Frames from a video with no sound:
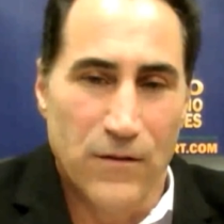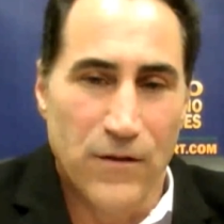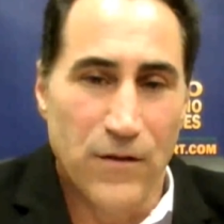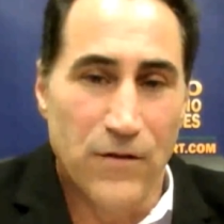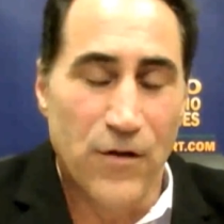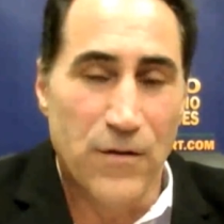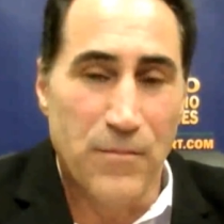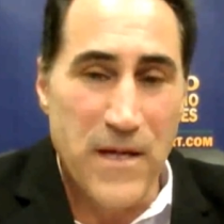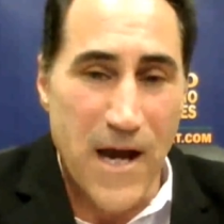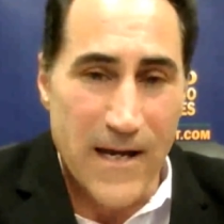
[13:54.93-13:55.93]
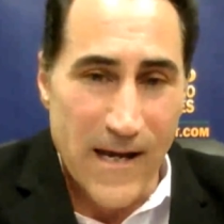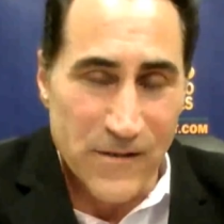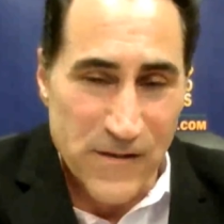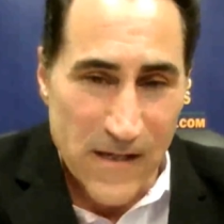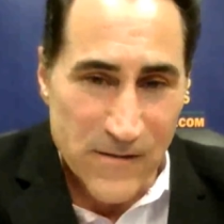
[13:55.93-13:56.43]
The
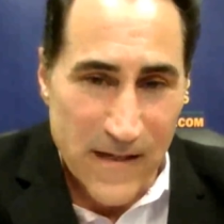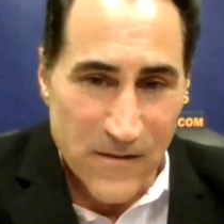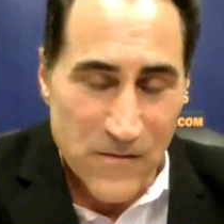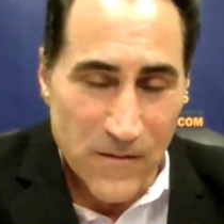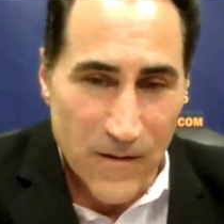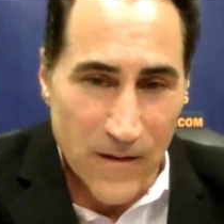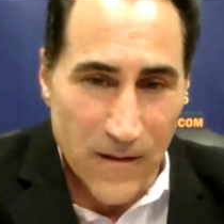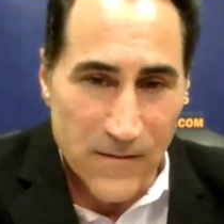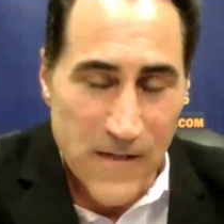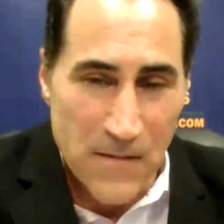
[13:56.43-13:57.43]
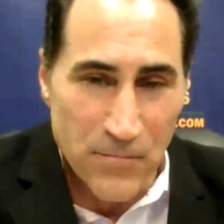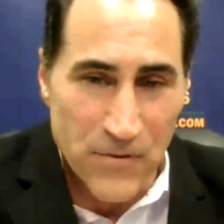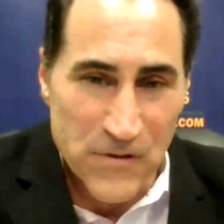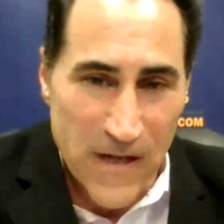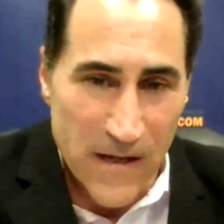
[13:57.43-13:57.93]
BIS says that
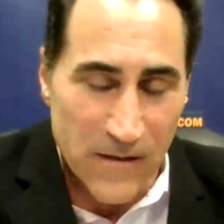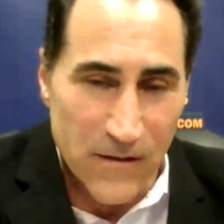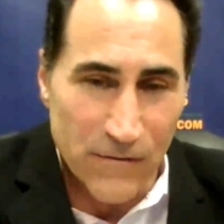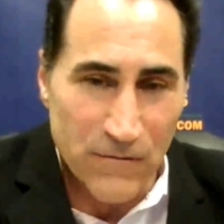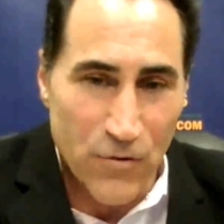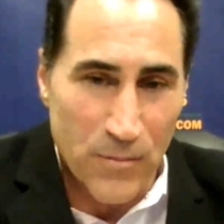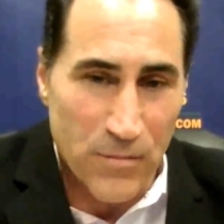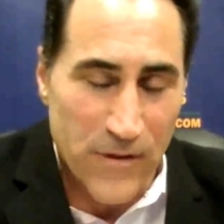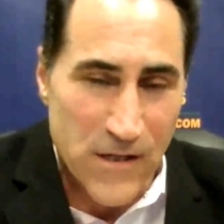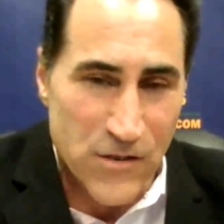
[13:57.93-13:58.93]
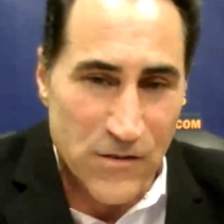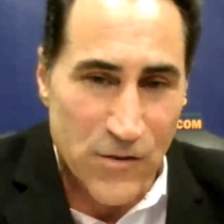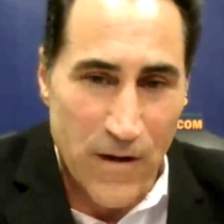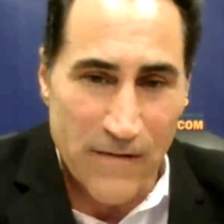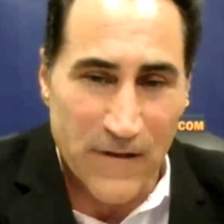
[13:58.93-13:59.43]
10% of corporations
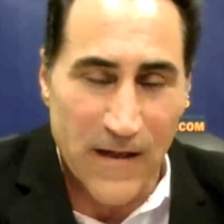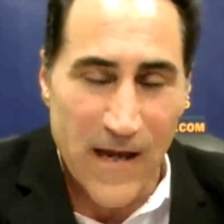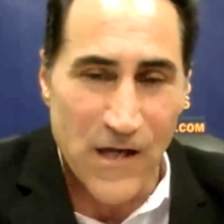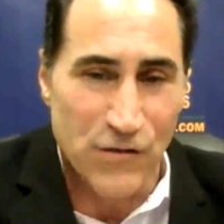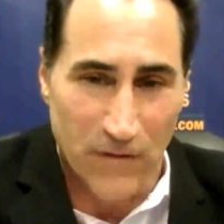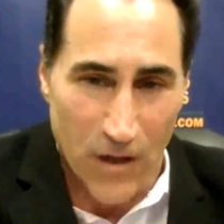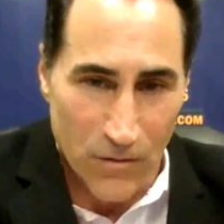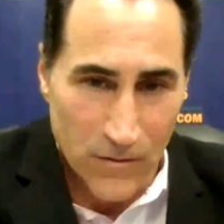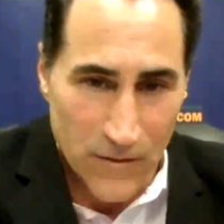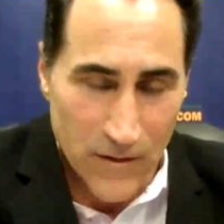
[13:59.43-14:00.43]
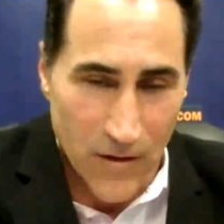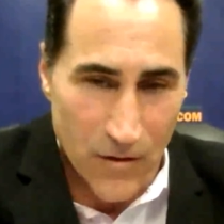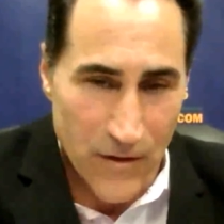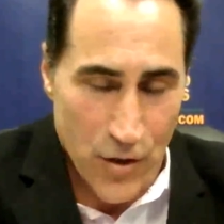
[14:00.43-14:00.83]
don't have the cash flow, the